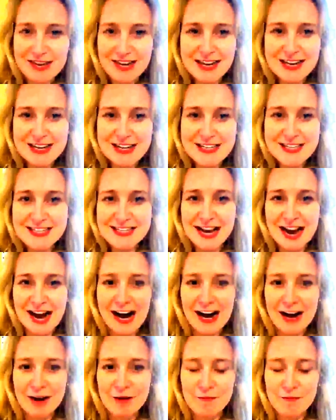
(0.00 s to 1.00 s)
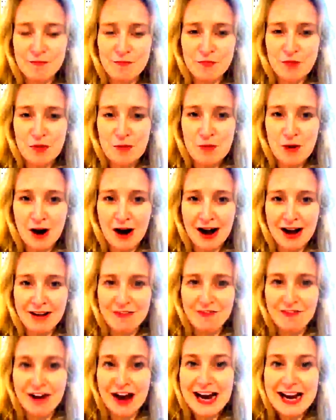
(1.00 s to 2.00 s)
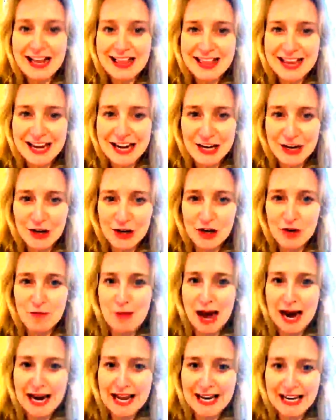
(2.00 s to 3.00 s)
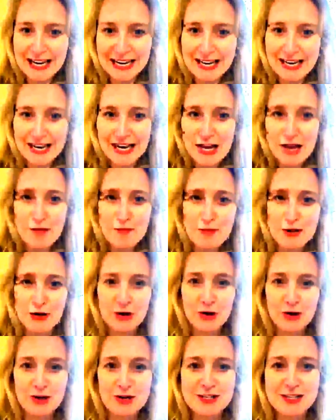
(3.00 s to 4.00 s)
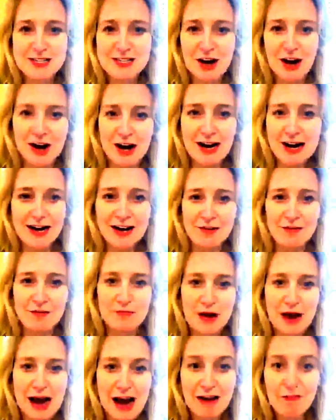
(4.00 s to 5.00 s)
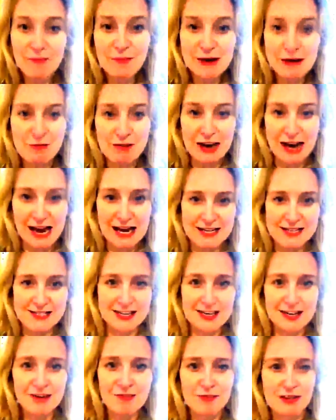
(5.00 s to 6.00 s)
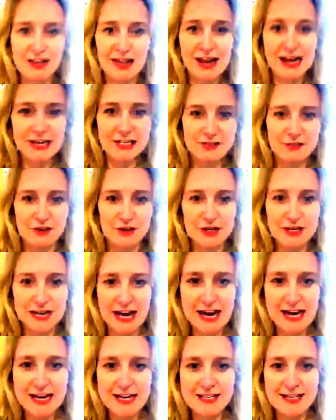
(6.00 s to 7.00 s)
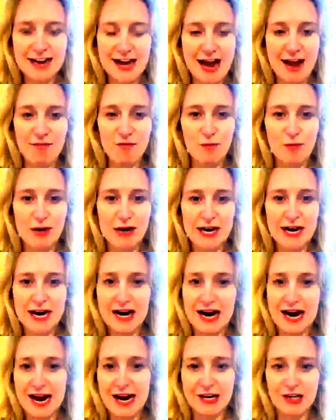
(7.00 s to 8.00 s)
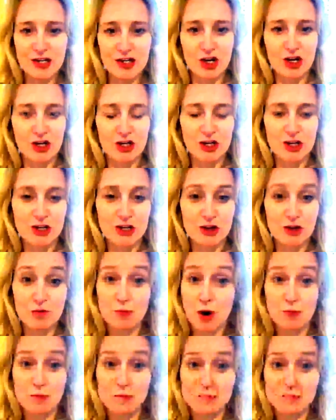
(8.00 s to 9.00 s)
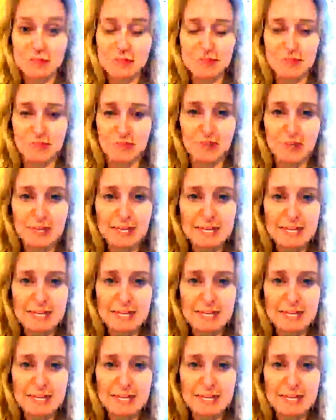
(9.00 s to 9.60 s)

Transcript: is my faith in humanity, because I have been relaxing for the last few days and I haven't been in and out of churches or mosques or